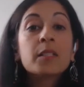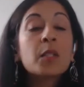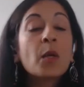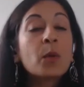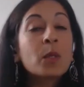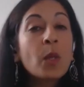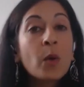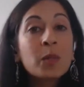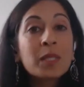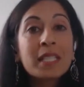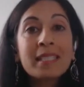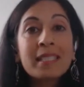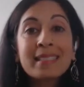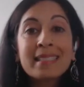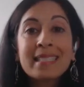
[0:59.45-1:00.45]
So
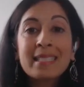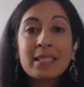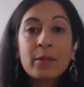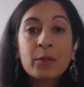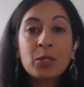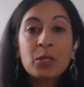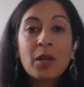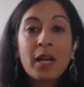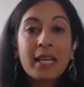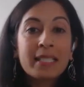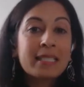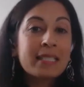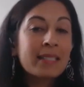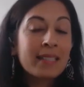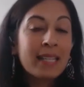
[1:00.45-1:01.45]
loneliness and social
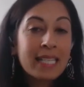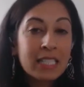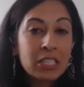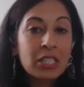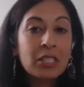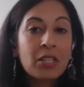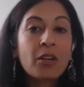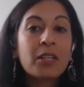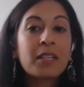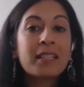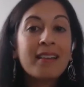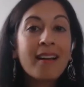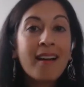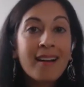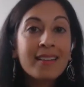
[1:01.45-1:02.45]
isolation are
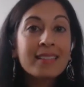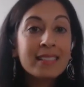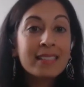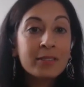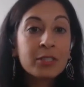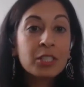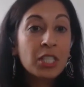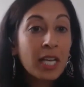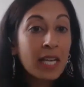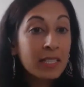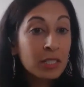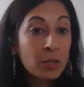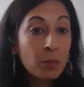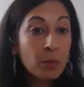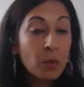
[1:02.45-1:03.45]
not
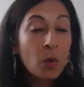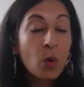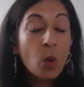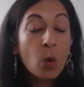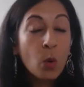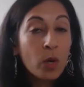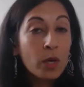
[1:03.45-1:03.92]
interchangeable or